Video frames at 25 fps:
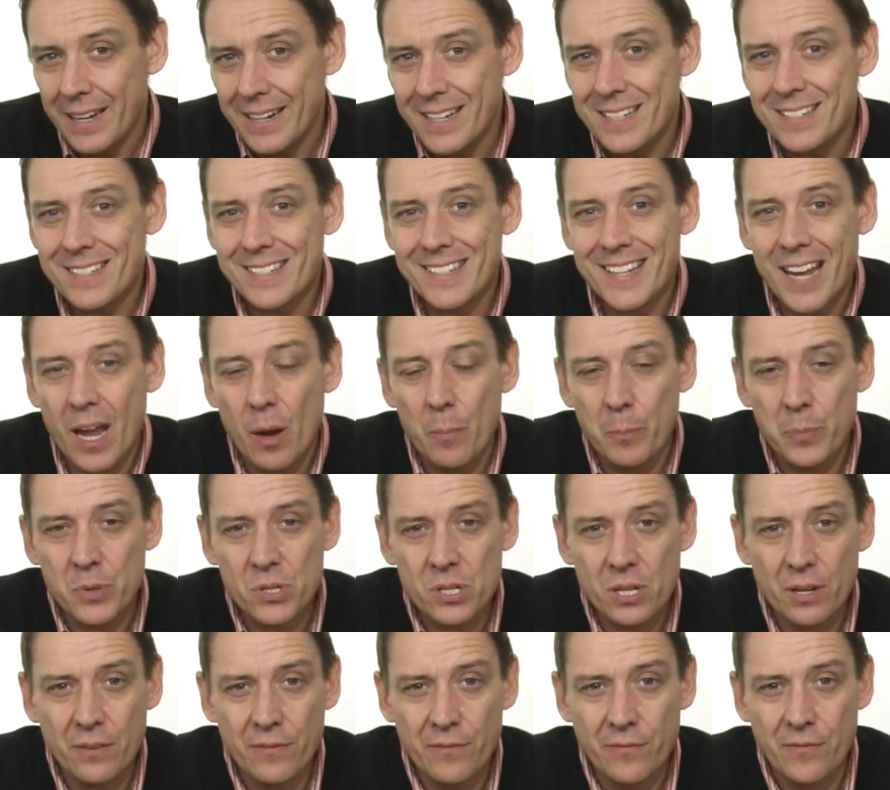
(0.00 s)
it is
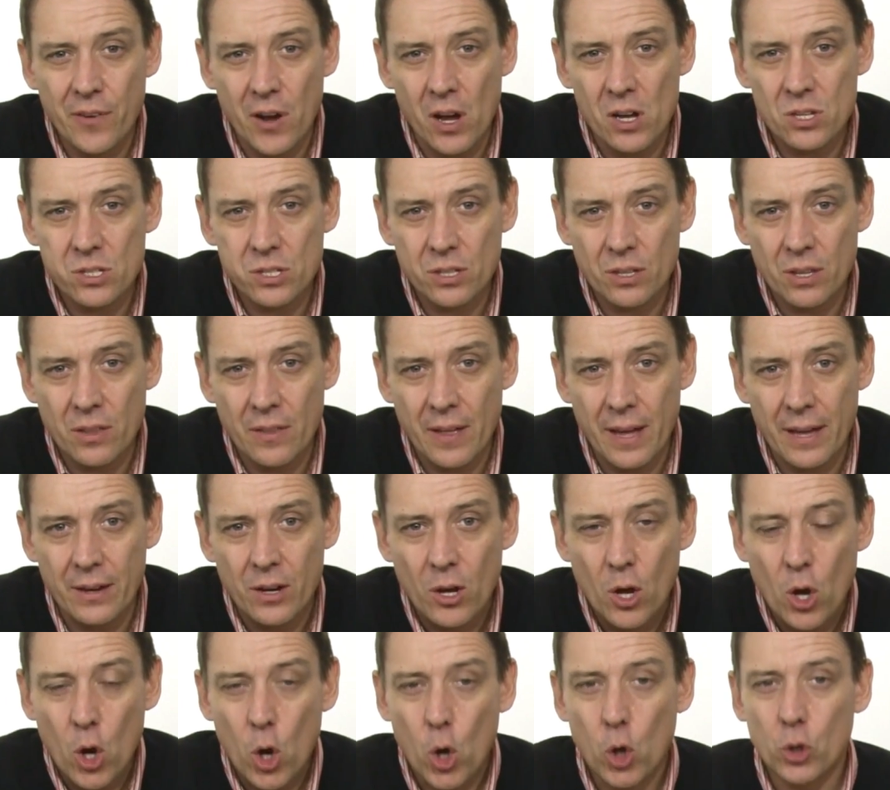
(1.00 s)
10% faster than that
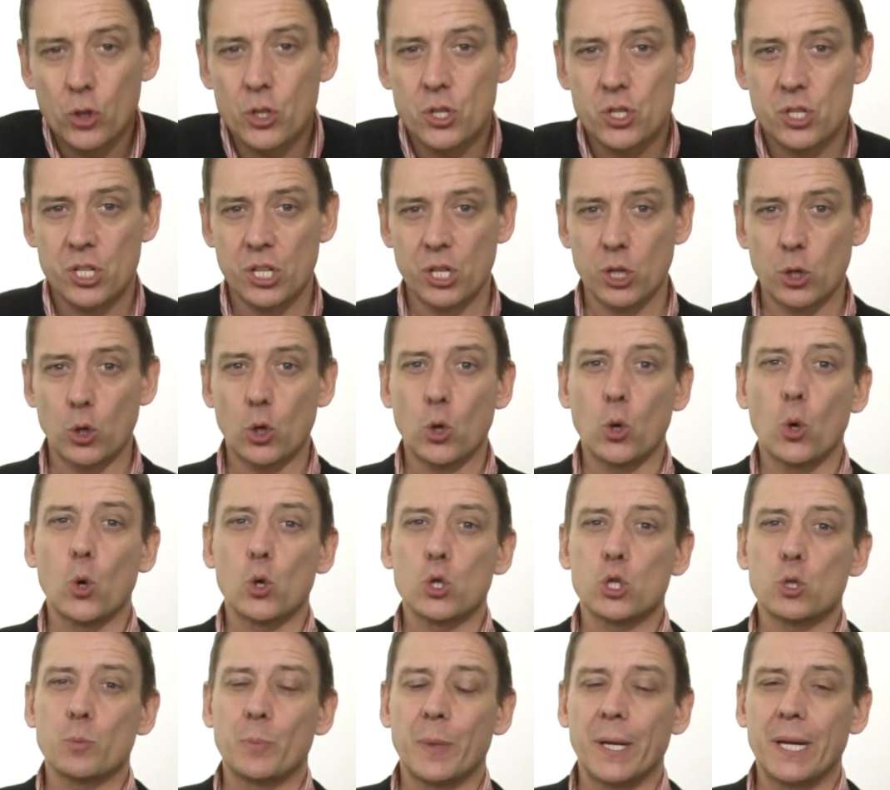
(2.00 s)
on the
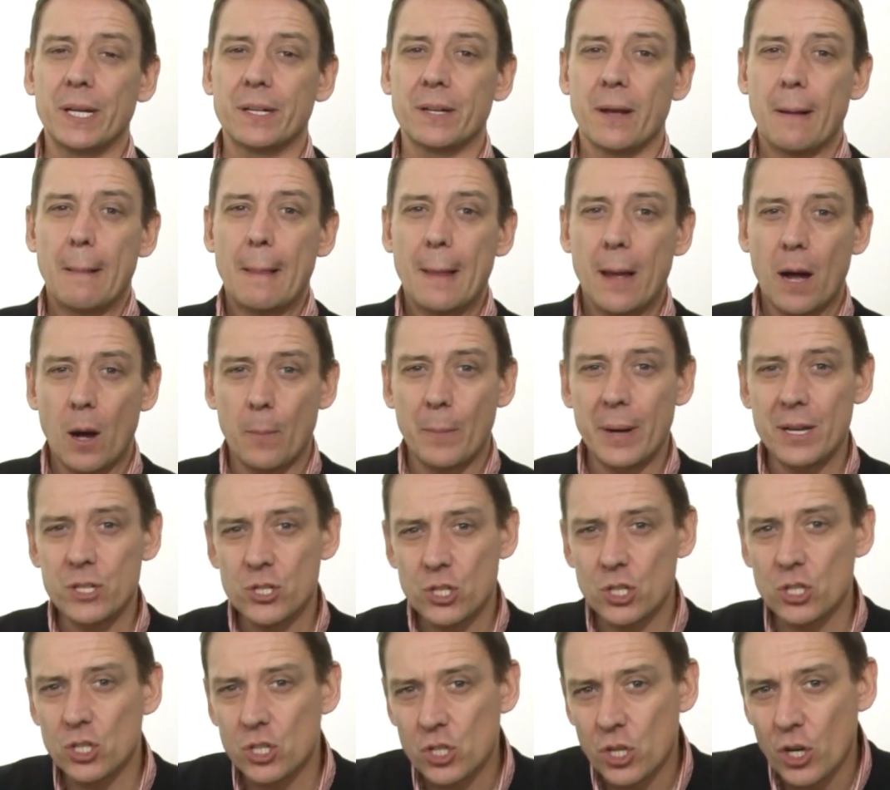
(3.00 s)
single-core speed. I'll
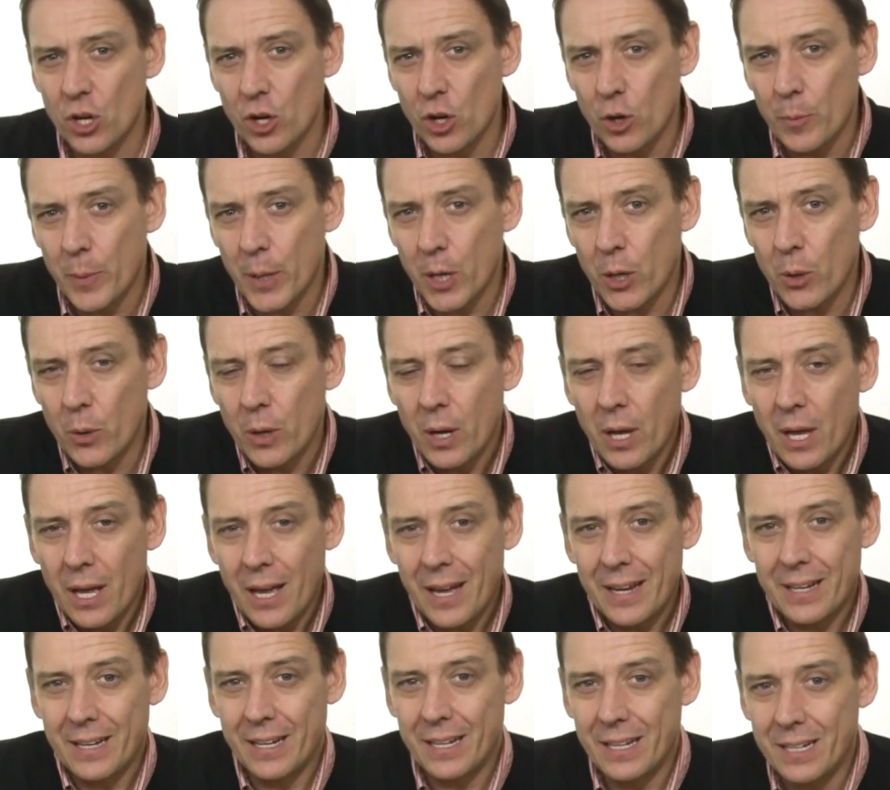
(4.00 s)
mention turbo
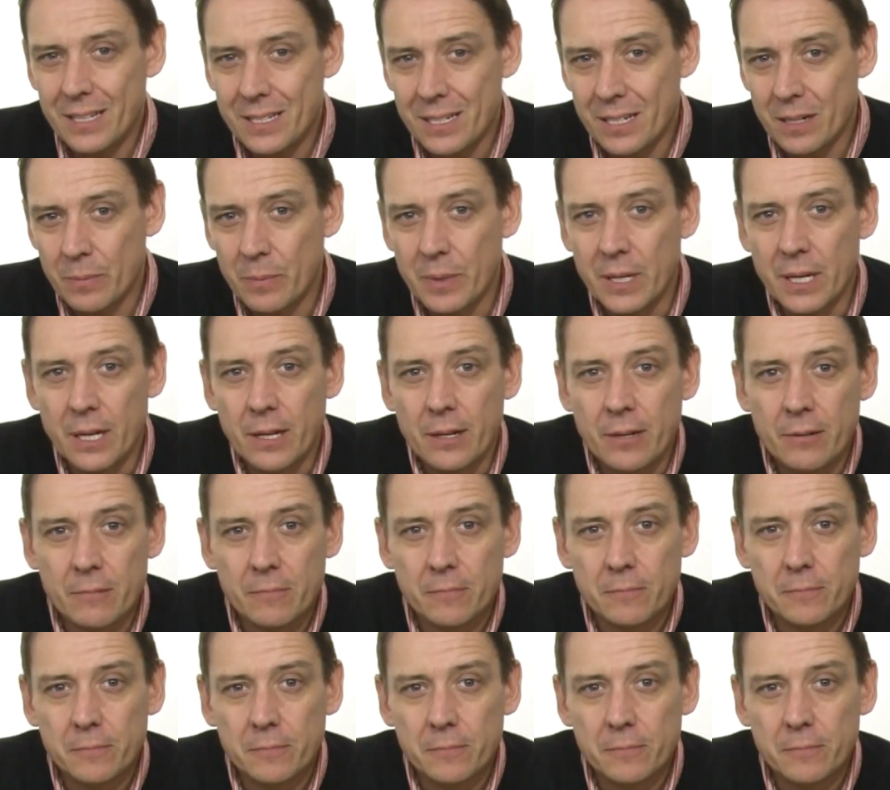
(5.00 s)
and heat in a minute.